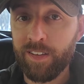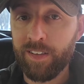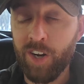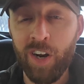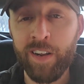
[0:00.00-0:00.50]

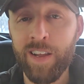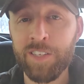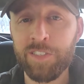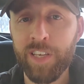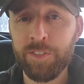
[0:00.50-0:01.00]
All right,
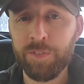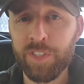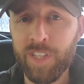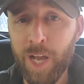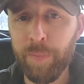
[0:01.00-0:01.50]
guys. Thanks for
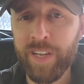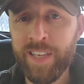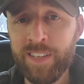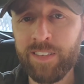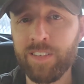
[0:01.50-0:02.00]
stopping
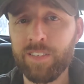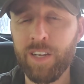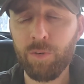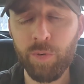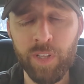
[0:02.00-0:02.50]
in.
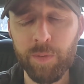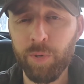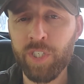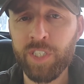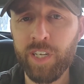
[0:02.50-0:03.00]
I really
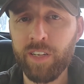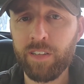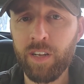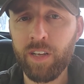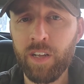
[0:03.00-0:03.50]
appreciate it.
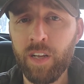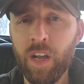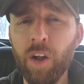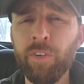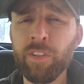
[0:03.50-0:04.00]
Like,
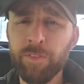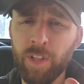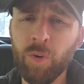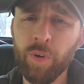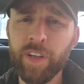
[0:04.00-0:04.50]
I really feel
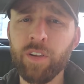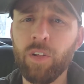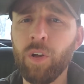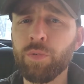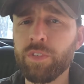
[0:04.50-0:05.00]
like we're getting
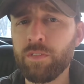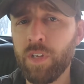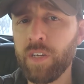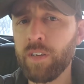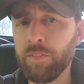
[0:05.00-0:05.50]
close.
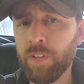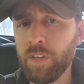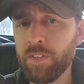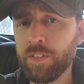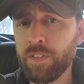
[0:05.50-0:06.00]
Like, I feel
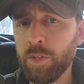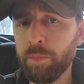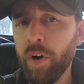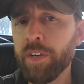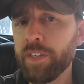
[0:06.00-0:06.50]
like this is good
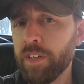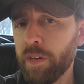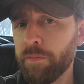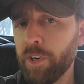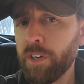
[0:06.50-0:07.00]
bonding
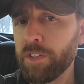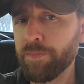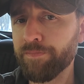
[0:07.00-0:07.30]
time for us.